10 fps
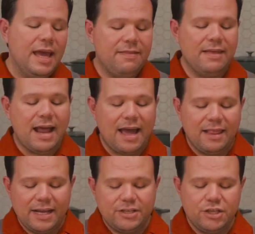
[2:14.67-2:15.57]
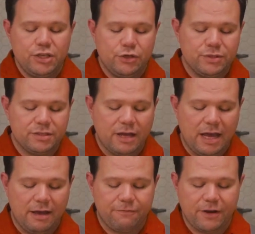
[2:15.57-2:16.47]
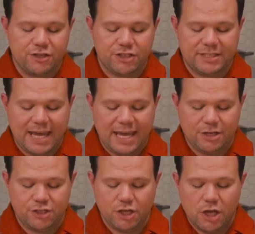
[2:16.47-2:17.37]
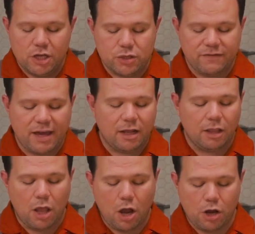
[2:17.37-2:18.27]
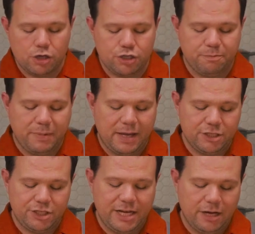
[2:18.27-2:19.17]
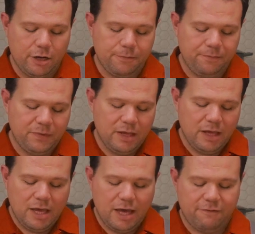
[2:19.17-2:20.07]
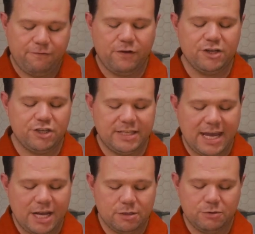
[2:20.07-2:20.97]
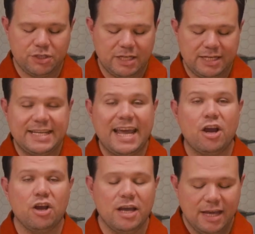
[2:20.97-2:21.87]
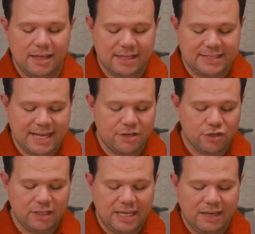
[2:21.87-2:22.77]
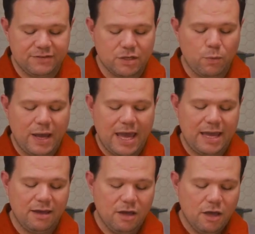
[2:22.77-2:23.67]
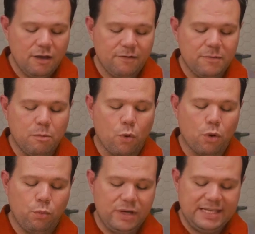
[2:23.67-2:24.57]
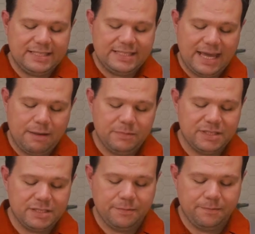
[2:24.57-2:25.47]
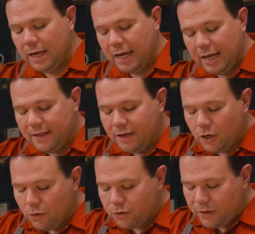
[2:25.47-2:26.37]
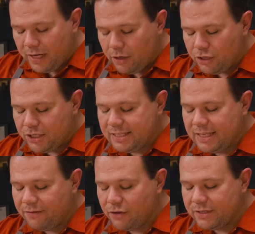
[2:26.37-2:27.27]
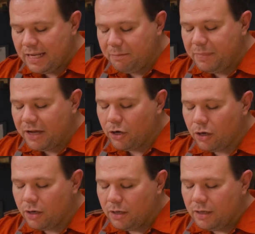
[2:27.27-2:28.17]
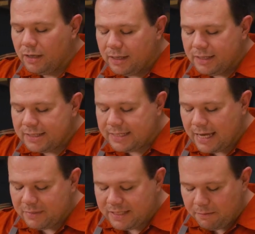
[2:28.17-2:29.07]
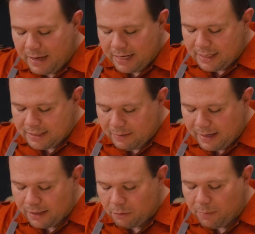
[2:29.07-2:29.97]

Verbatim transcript: And then I like to use uh, fresh sage. So I've got a large bunch here of fresh sage. I'm just gonna tear the tender leaves away from the more woody stems and then go through here and just see if there's any bigger stems that made it to my little